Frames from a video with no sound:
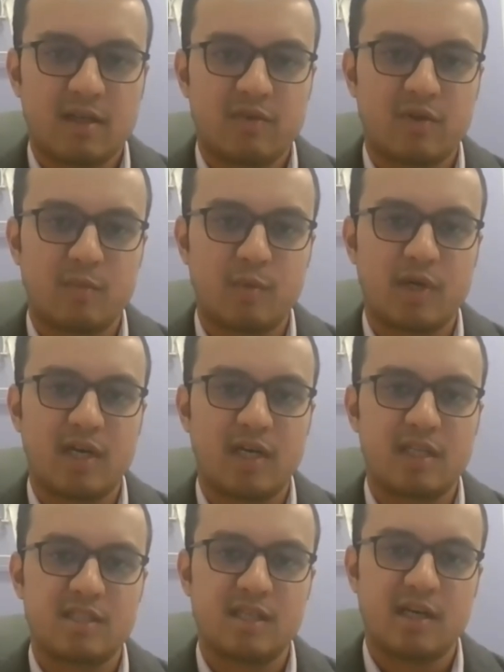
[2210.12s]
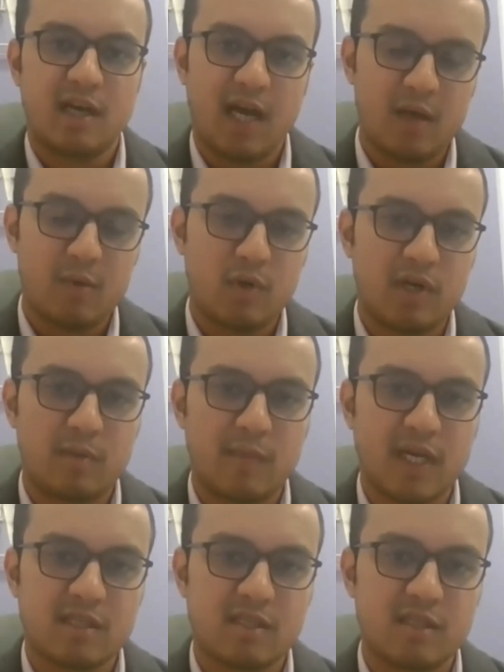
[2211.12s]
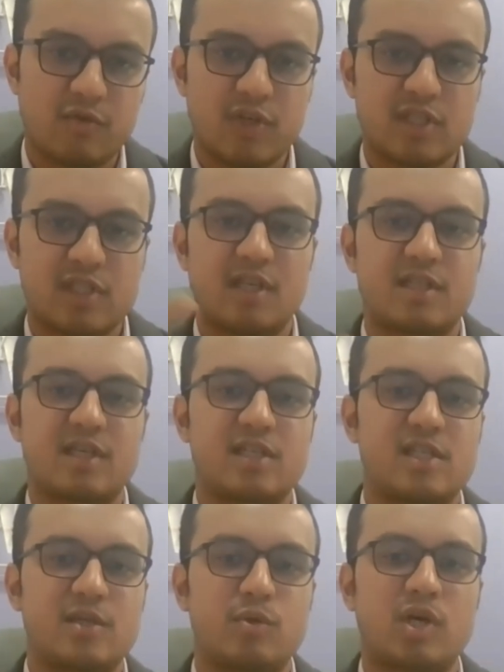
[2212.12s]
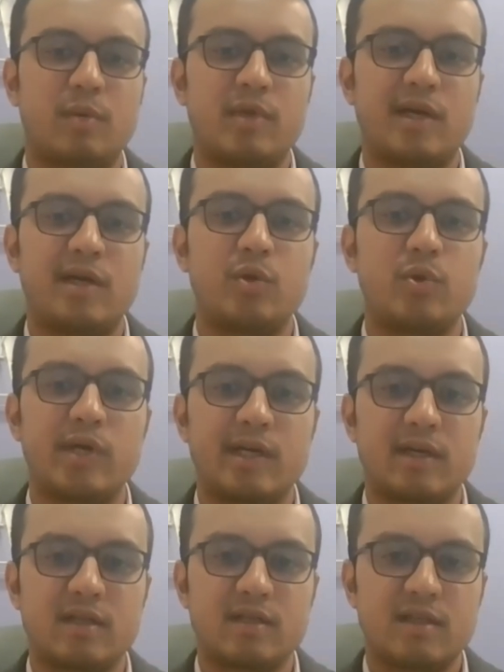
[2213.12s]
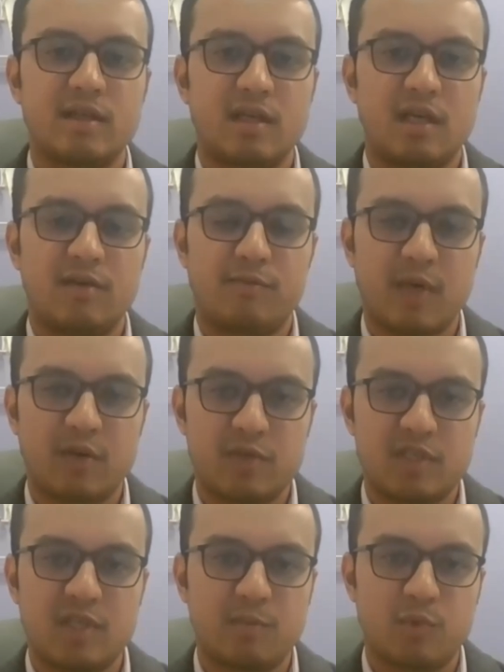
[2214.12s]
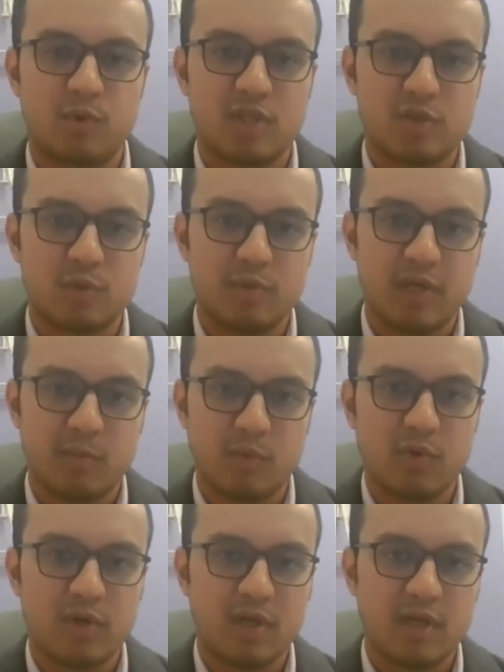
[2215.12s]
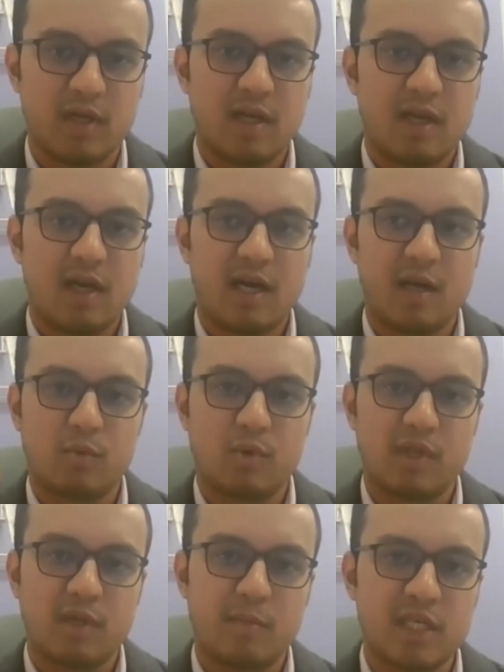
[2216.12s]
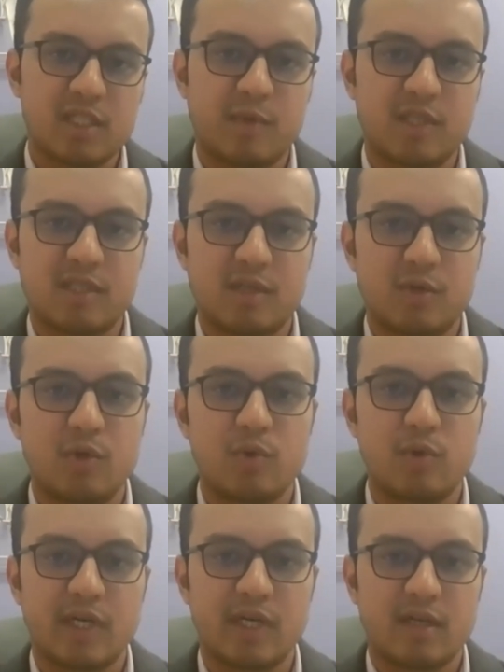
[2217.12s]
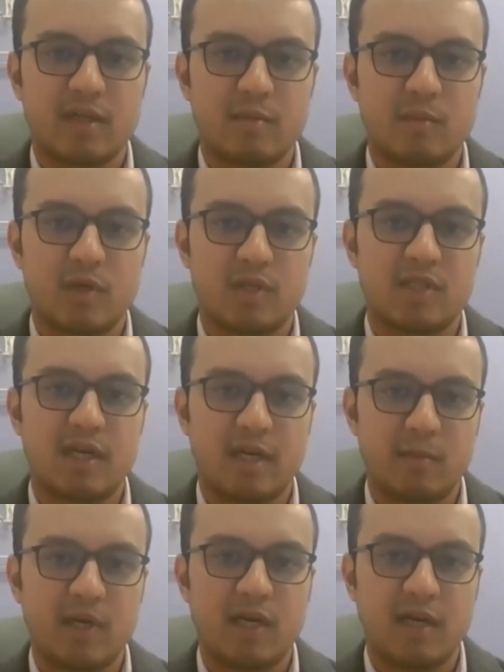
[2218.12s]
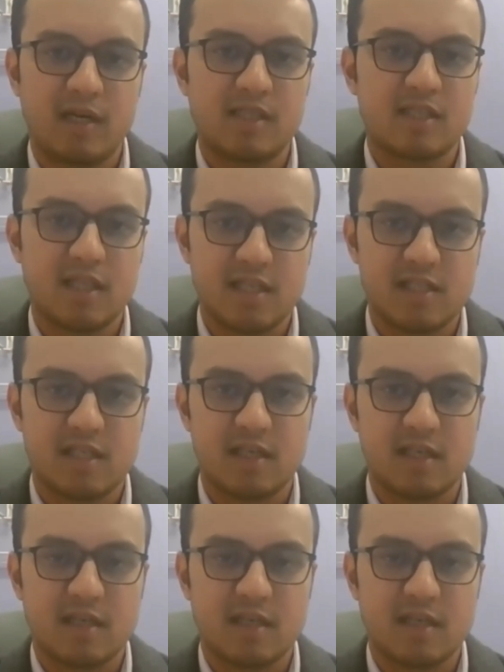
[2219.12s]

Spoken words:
from your dentist that I want a maxillofacial surgeon to come in and do it. If my wisdom tooth is to be removed, I want the best person to do it, because ultimately it is a surgery